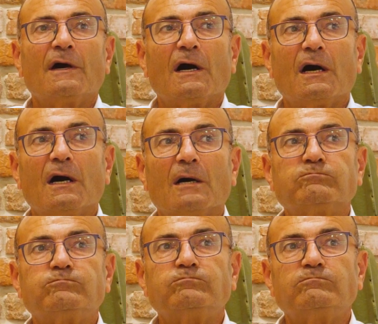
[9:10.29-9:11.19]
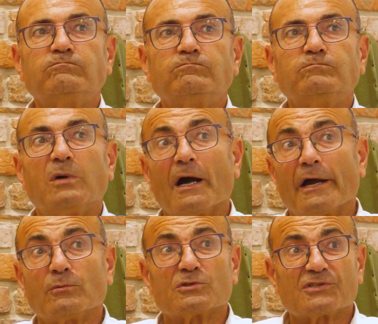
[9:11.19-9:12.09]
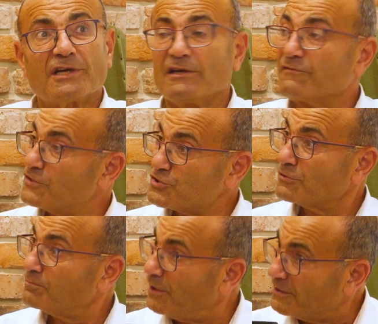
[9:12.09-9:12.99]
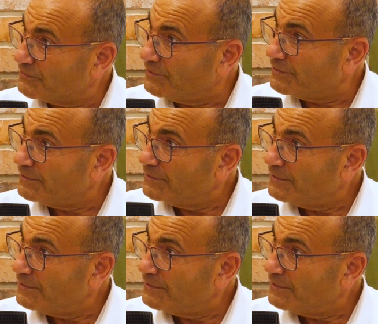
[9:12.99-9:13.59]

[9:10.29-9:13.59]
I would say, efficient partner